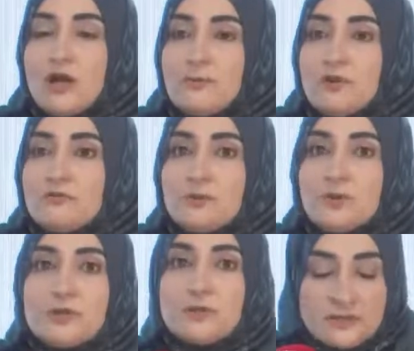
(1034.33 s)

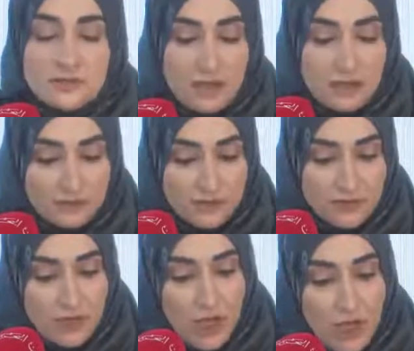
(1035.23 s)
welcome to this
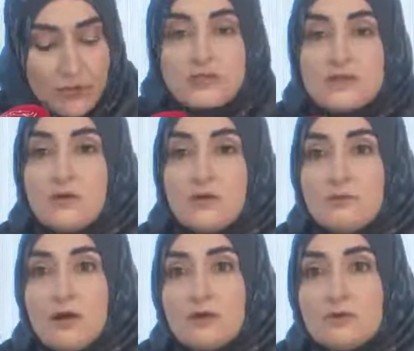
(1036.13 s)
press conference.
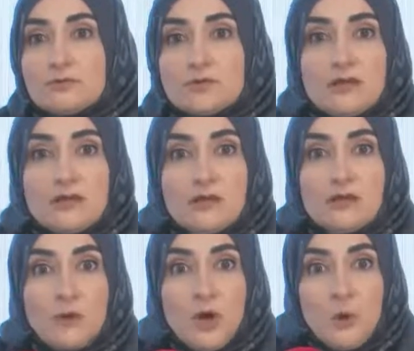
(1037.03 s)
Now I'm going to
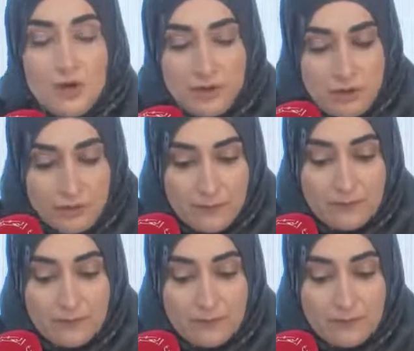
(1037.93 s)
update you on